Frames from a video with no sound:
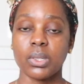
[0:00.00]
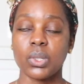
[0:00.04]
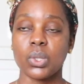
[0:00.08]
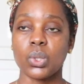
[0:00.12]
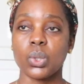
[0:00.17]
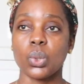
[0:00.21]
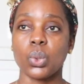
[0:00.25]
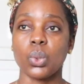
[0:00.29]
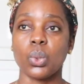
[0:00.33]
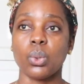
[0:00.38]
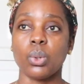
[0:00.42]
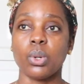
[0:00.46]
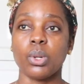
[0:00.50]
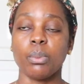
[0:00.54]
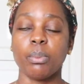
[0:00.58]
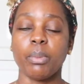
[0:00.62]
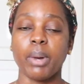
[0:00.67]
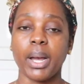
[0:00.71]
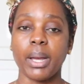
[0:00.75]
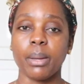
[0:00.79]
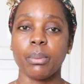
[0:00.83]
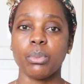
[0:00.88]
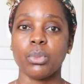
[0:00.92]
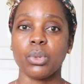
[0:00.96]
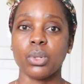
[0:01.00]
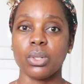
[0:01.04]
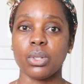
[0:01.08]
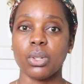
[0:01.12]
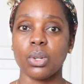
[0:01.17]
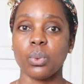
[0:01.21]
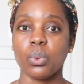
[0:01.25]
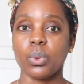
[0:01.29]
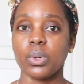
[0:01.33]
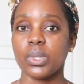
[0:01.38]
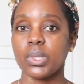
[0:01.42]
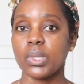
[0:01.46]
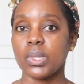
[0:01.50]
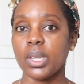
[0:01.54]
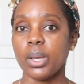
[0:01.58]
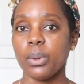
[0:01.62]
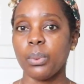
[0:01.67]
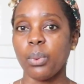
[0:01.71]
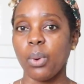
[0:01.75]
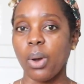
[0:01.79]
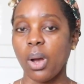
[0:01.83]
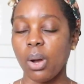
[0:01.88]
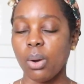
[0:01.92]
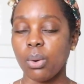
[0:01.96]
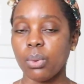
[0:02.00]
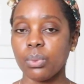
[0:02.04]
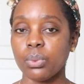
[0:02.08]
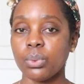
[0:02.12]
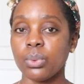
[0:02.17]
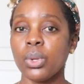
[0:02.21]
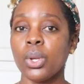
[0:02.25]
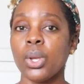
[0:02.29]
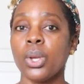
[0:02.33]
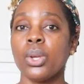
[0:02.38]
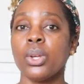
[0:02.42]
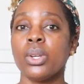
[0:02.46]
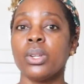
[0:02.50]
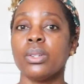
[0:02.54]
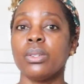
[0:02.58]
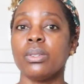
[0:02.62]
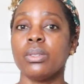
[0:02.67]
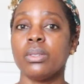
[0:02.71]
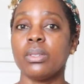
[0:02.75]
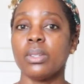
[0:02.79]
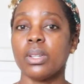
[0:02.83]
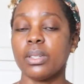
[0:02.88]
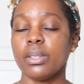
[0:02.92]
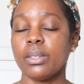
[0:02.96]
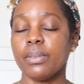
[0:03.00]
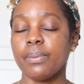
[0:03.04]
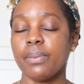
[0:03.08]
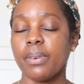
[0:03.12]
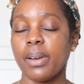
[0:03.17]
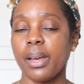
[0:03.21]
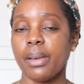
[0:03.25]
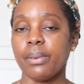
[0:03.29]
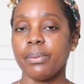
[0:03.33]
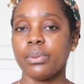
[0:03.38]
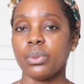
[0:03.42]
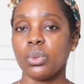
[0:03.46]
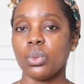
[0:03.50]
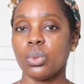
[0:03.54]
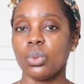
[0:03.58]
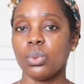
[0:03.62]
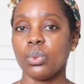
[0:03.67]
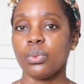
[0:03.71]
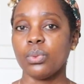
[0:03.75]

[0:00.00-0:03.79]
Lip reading: so my molder was around $35 to